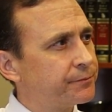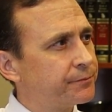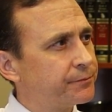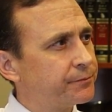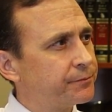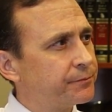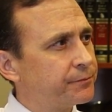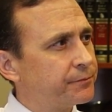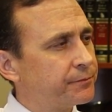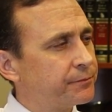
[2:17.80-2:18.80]

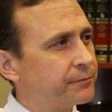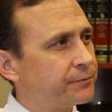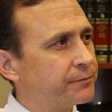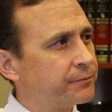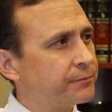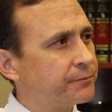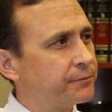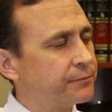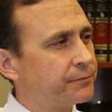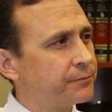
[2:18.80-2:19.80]

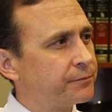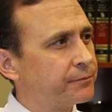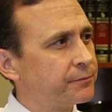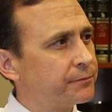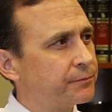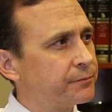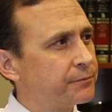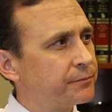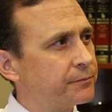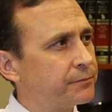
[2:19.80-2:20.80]

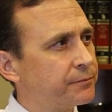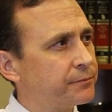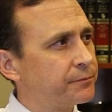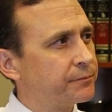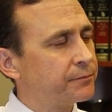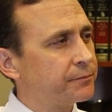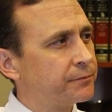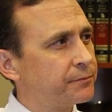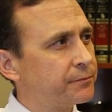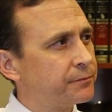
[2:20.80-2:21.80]

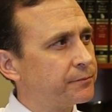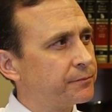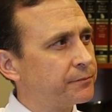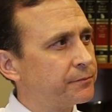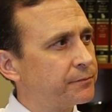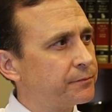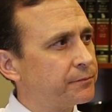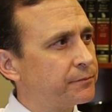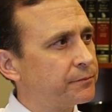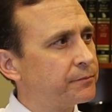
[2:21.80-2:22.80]

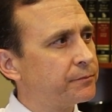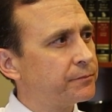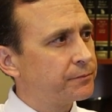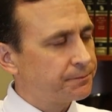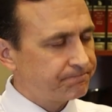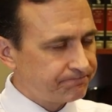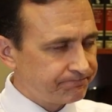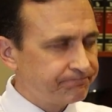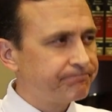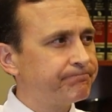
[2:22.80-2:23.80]

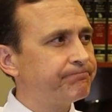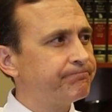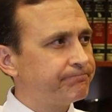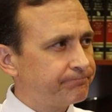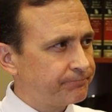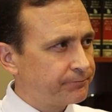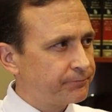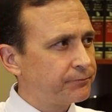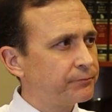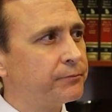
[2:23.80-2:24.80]

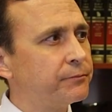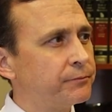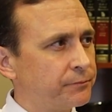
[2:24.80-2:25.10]
(not speaking)